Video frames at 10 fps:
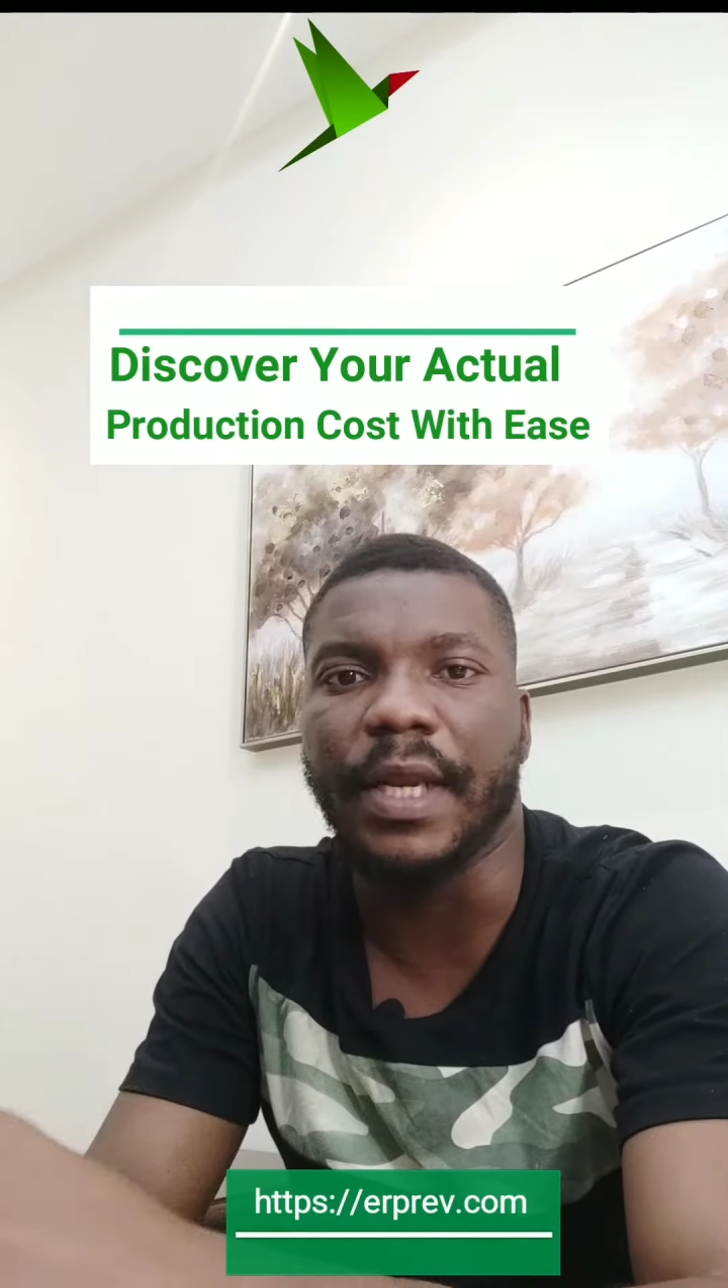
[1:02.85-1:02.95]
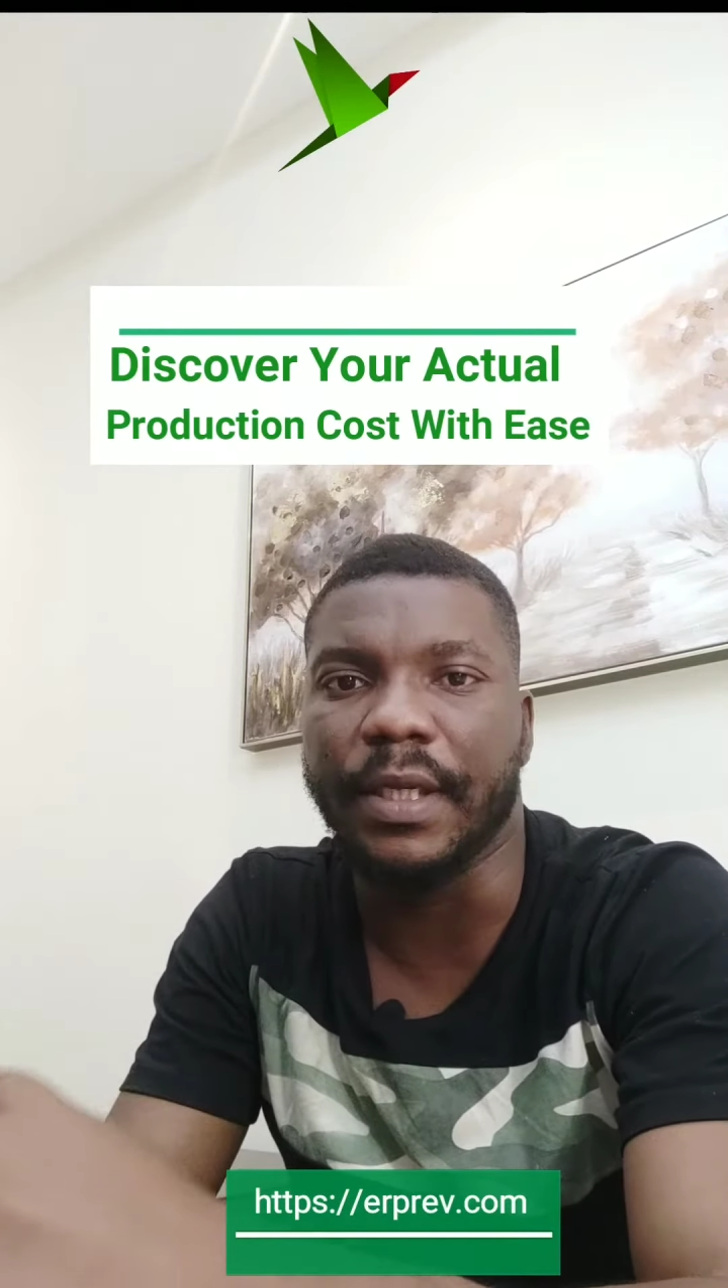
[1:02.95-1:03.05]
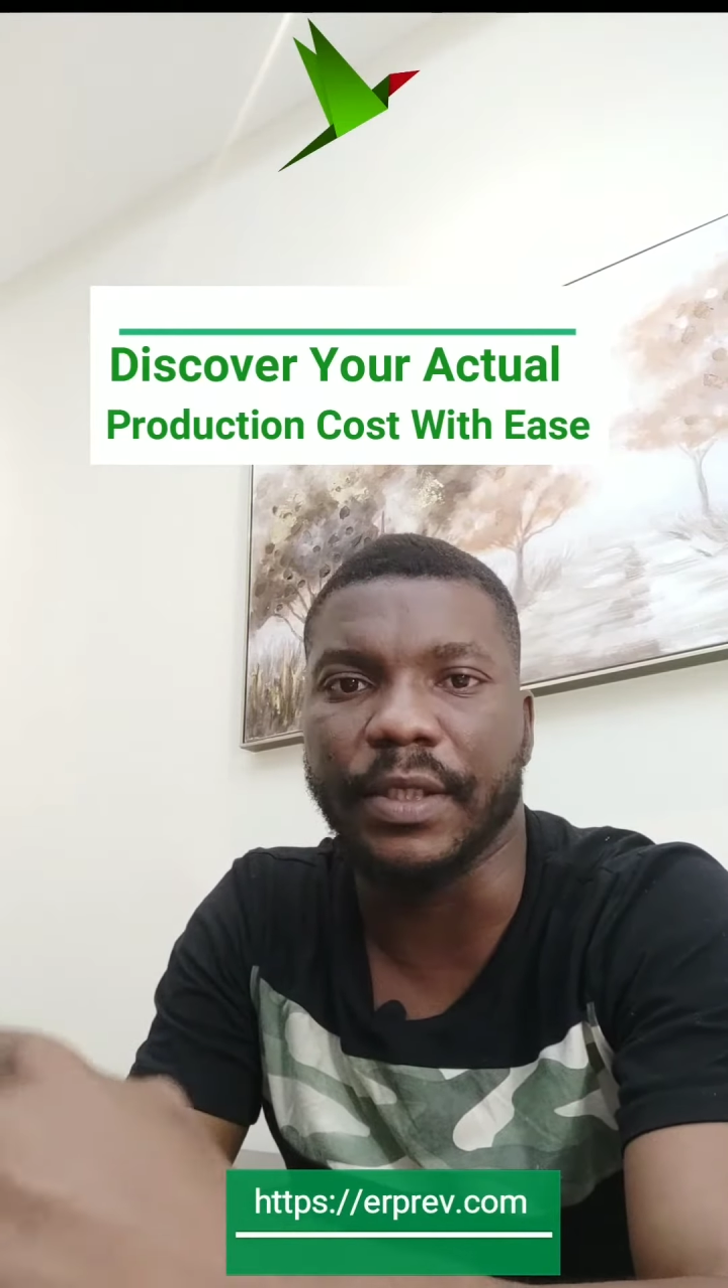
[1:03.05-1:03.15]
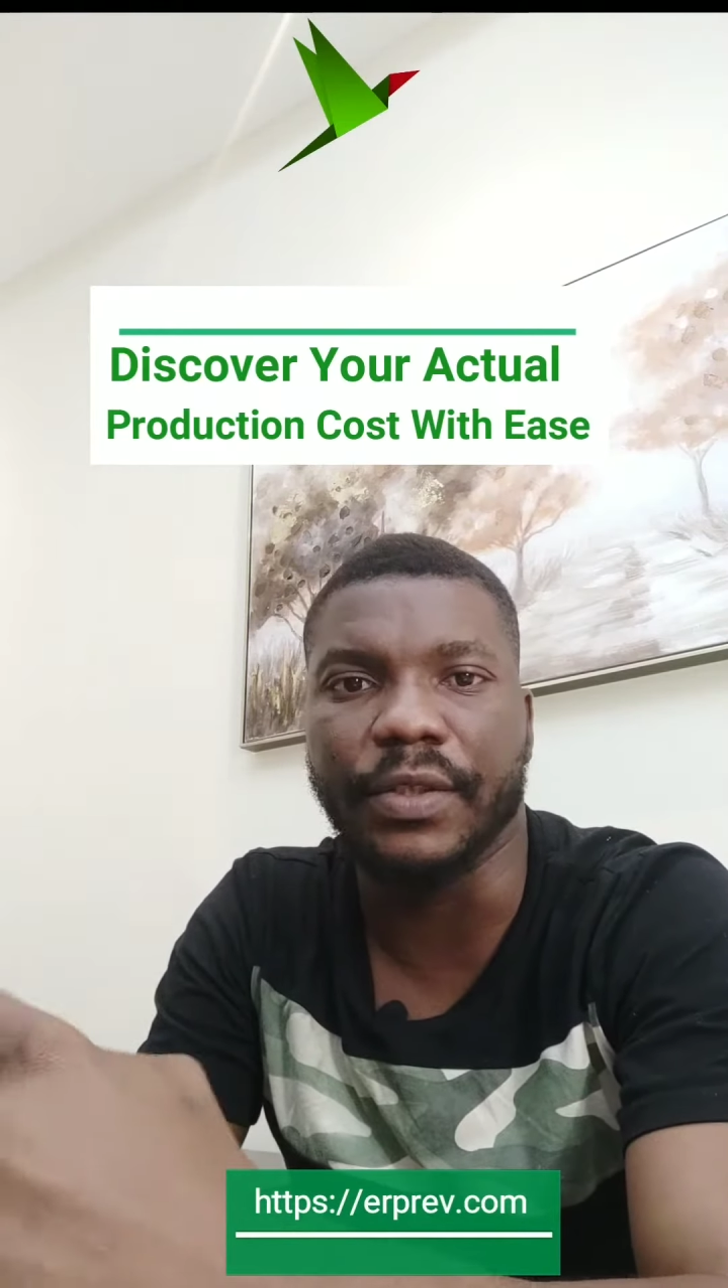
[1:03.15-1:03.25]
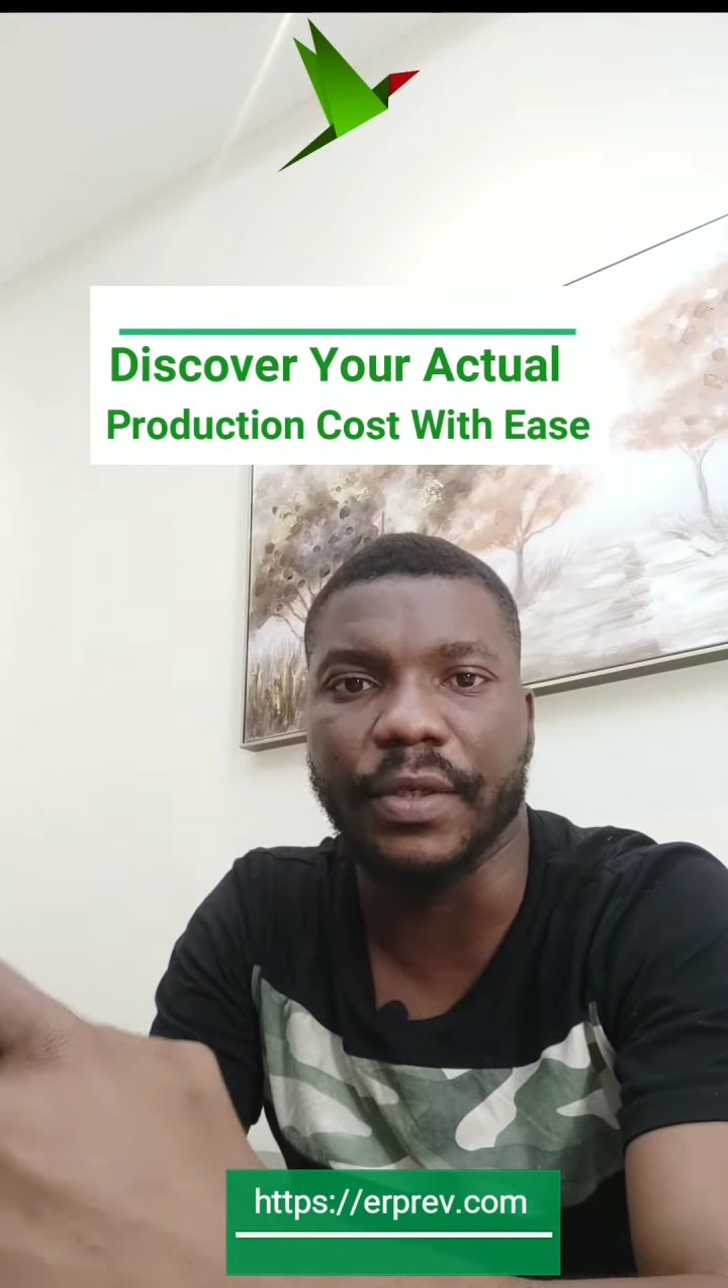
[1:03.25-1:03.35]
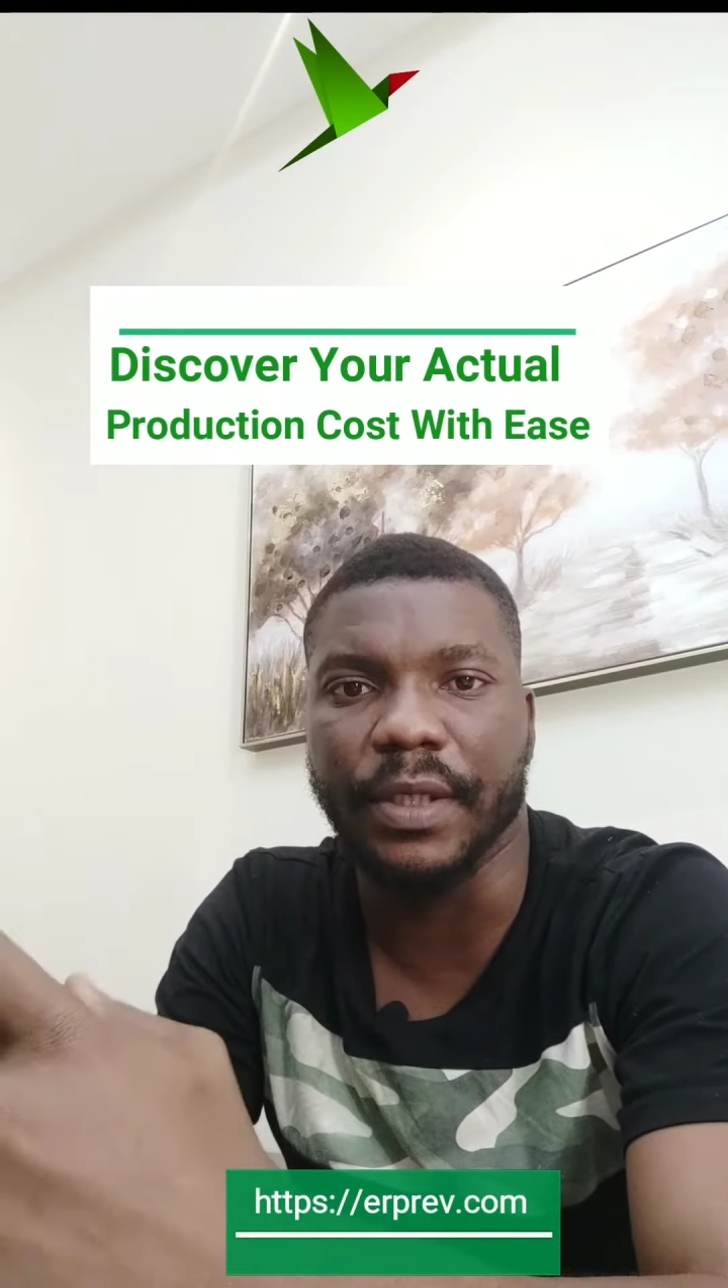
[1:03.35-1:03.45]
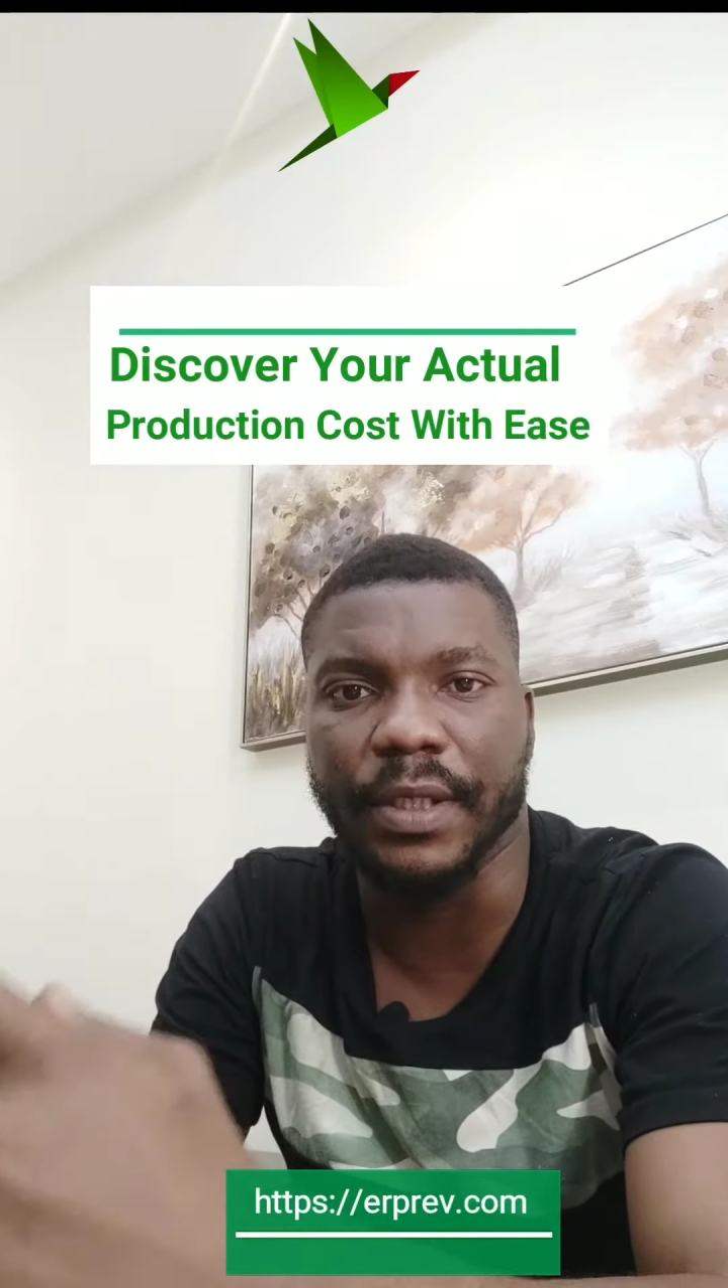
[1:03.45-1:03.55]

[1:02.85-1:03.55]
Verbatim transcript: that into the